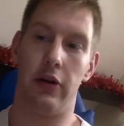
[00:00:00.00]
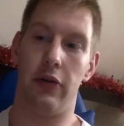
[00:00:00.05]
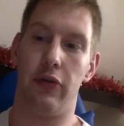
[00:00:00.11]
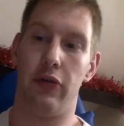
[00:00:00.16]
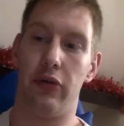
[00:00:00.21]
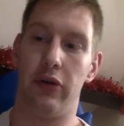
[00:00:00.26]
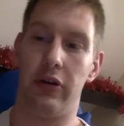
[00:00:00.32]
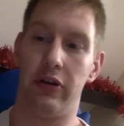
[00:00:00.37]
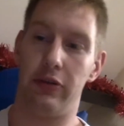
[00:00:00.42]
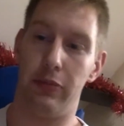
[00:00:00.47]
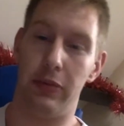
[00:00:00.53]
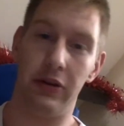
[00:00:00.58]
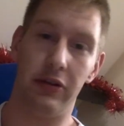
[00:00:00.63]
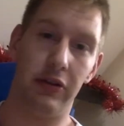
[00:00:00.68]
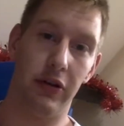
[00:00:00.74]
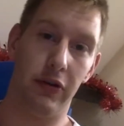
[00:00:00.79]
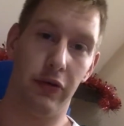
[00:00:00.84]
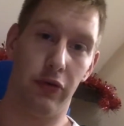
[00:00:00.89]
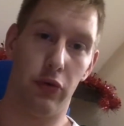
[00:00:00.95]
for
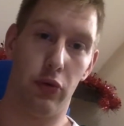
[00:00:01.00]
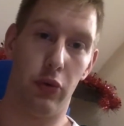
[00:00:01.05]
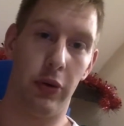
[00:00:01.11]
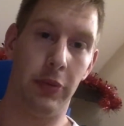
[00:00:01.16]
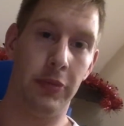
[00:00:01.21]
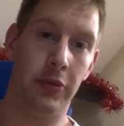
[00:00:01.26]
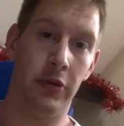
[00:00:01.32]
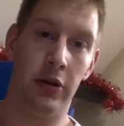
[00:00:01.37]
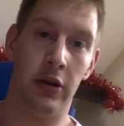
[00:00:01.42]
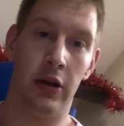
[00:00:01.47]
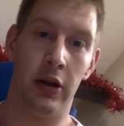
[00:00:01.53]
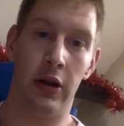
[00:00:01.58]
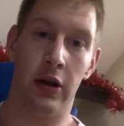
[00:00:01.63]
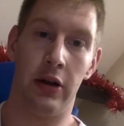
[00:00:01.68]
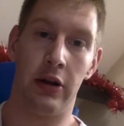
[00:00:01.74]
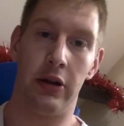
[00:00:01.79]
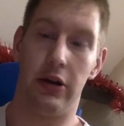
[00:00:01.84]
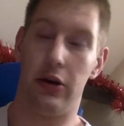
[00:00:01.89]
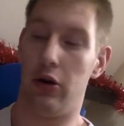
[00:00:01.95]
especially for women,
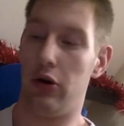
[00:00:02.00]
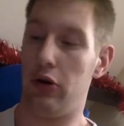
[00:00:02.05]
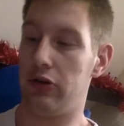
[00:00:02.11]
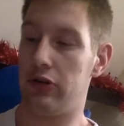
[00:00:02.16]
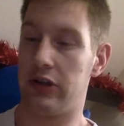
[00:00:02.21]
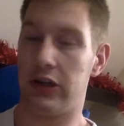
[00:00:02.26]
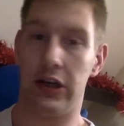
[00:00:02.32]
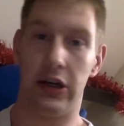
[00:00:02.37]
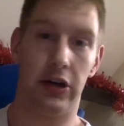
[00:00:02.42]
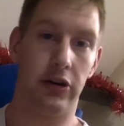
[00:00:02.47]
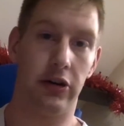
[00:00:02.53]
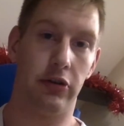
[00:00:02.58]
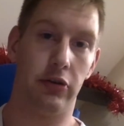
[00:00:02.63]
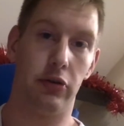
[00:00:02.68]
they're all scared